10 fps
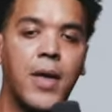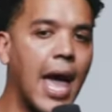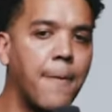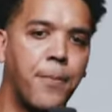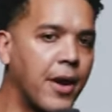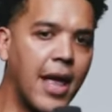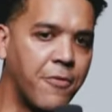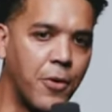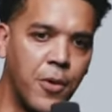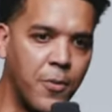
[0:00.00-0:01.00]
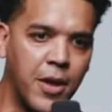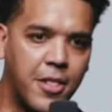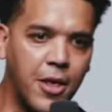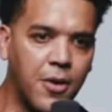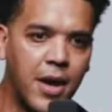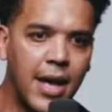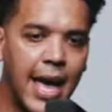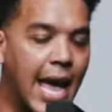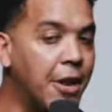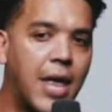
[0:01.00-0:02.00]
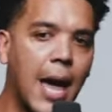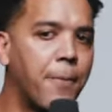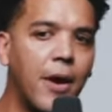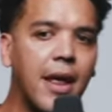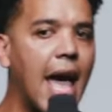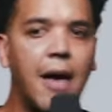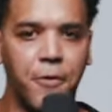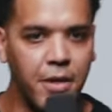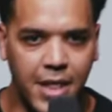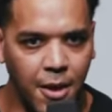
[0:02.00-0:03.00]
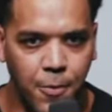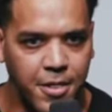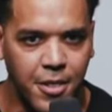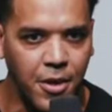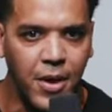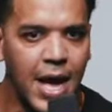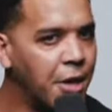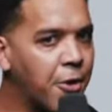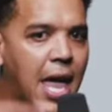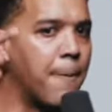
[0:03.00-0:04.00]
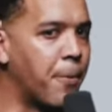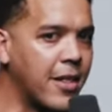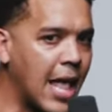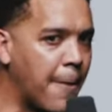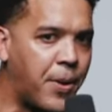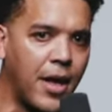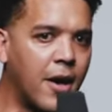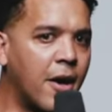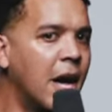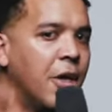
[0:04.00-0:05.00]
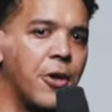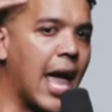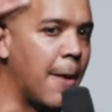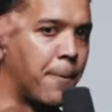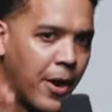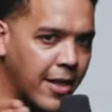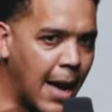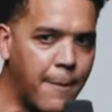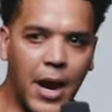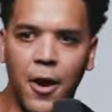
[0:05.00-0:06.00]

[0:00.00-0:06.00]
you can't bring everyone with you, and you can't bring everything with you. You can't bring that pill, you can't bring that